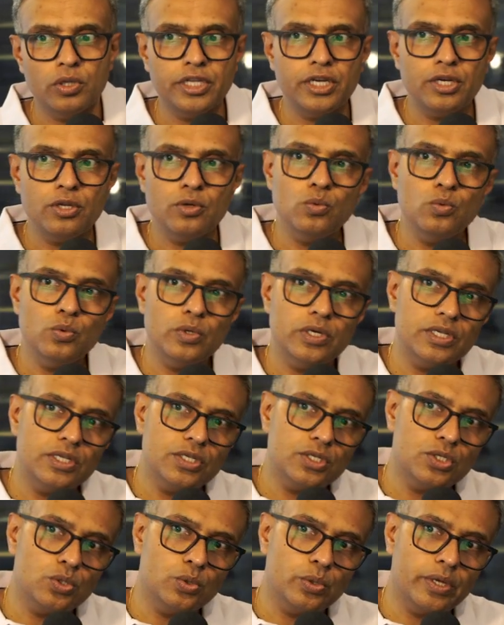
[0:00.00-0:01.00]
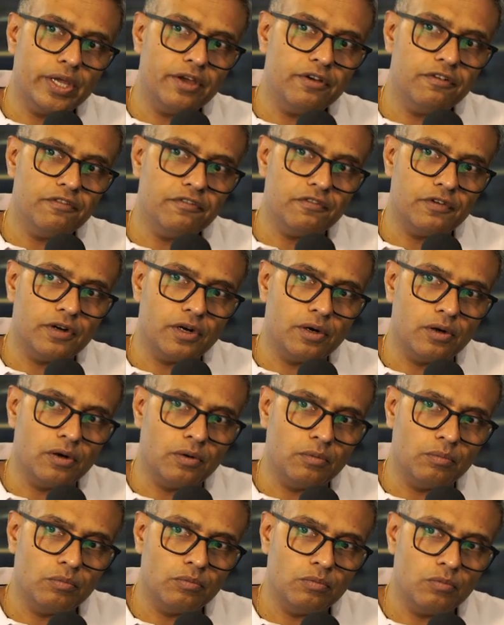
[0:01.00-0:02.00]
they do is to give
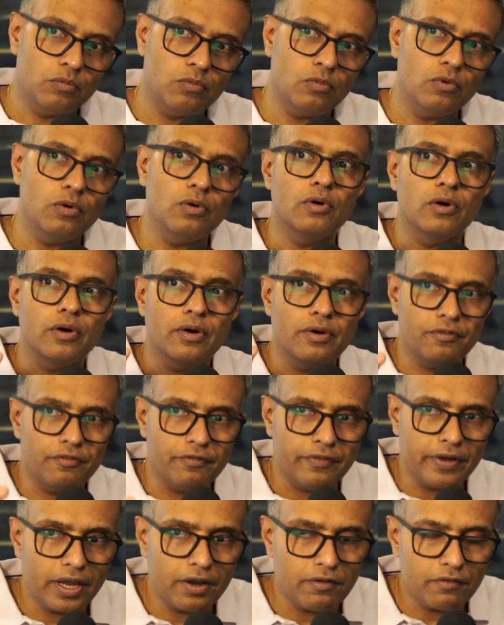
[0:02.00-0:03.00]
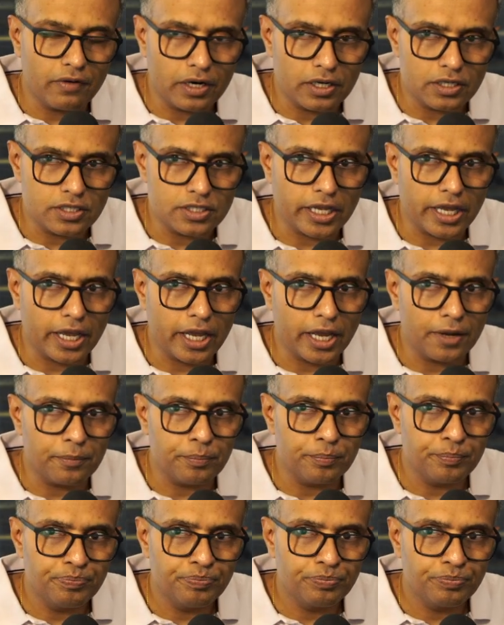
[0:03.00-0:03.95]
a wave at, say,